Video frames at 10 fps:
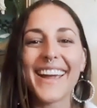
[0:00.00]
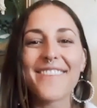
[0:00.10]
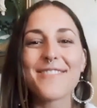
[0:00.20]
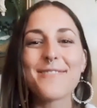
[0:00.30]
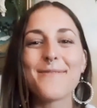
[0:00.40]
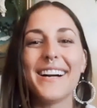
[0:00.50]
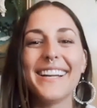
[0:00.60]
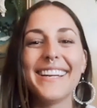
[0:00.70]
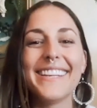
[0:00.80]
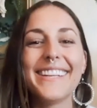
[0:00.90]

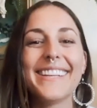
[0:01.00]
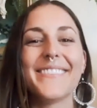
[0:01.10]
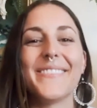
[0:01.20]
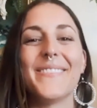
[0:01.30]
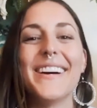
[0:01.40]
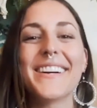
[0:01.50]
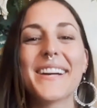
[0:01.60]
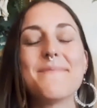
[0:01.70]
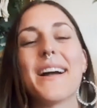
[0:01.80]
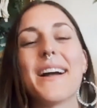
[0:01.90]
everyone,
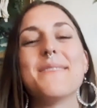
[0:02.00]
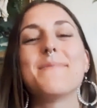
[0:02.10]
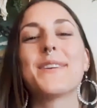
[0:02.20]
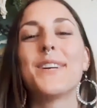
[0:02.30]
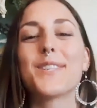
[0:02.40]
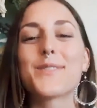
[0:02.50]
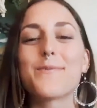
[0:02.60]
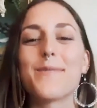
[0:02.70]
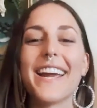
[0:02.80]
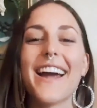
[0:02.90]
welcome. I am your host,
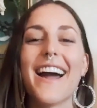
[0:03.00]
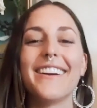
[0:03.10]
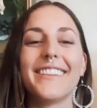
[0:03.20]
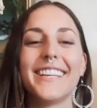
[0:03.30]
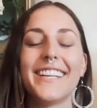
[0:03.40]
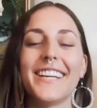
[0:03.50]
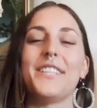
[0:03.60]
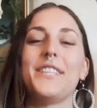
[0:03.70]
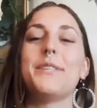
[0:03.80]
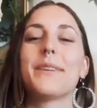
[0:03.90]
Ray Ireland,
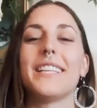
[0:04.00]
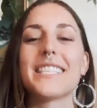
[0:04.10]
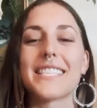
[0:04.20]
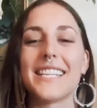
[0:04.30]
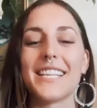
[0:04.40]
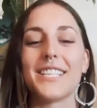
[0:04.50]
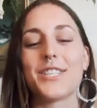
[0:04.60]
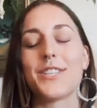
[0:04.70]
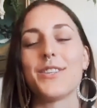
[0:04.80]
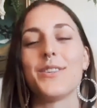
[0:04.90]
and you are listening
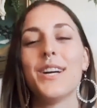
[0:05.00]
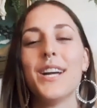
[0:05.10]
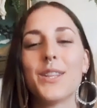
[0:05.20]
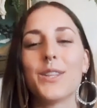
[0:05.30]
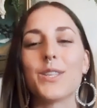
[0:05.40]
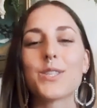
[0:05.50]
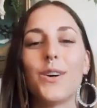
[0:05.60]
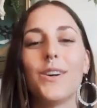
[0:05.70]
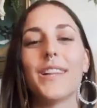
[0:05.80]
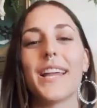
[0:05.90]
to the
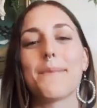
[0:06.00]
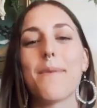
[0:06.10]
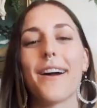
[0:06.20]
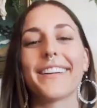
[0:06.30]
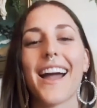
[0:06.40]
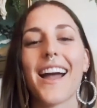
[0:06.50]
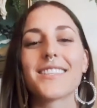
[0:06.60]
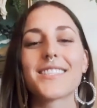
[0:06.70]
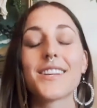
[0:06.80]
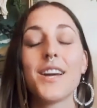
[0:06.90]
Soul Aligned
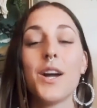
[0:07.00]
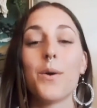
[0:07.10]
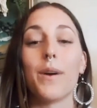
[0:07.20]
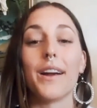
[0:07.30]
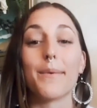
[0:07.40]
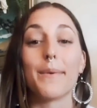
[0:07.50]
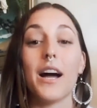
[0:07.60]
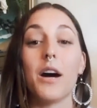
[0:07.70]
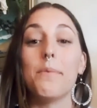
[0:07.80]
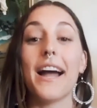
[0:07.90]
podcast, where we
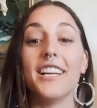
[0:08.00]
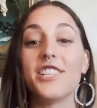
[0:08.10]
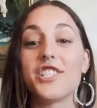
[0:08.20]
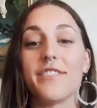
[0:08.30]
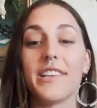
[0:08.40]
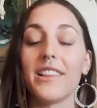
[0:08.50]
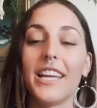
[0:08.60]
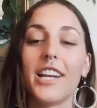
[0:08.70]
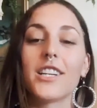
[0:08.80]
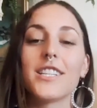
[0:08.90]
help high achieving
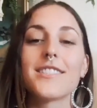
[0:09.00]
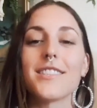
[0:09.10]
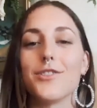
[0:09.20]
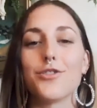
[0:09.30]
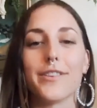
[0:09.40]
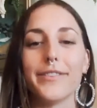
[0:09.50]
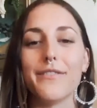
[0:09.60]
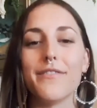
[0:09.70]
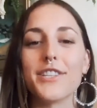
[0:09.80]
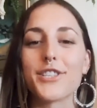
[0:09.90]
leaders and
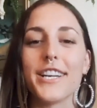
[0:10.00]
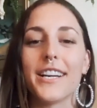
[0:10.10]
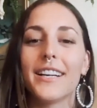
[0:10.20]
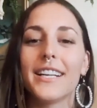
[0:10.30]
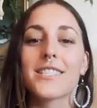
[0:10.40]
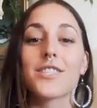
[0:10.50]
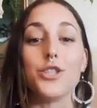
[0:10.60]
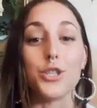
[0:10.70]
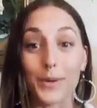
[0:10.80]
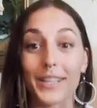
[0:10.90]
driven visionaries
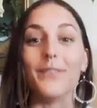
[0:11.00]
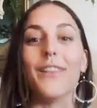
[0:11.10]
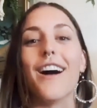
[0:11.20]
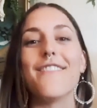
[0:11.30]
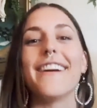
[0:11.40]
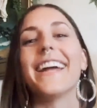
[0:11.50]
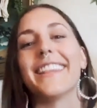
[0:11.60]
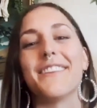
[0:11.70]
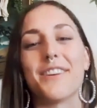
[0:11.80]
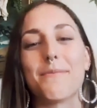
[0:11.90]
do what you love and
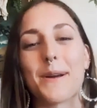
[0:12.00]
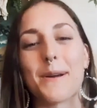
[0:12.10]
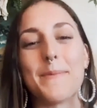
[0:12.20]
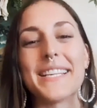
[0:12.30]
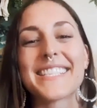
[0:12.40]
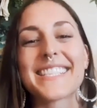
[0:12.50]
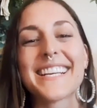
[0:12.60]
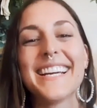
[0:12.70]
live your purpose.